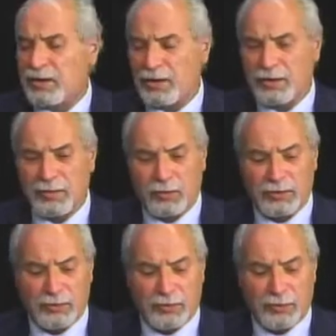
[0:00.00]
heard it
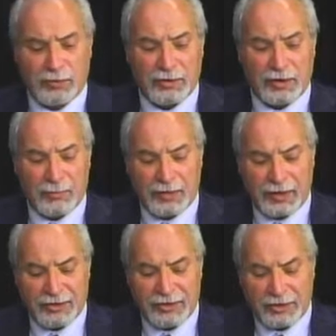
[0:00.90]
one time. A
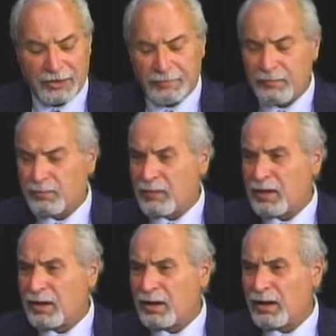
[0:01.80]
guy said that
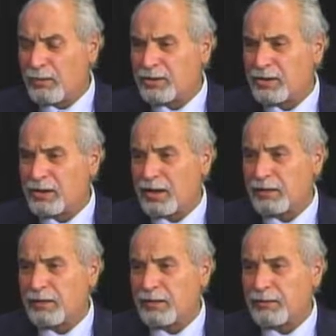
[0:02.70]
originally I
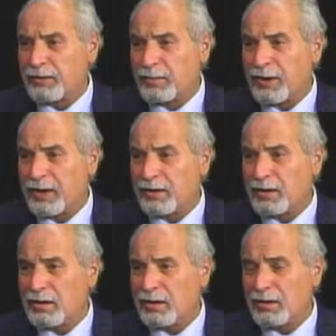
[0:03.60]
needed it for the pain.
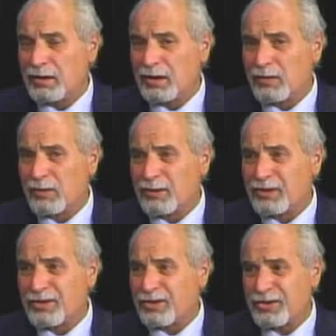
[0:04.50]
Then I
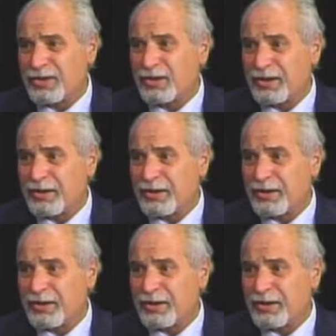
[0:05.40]
realized I just needed it.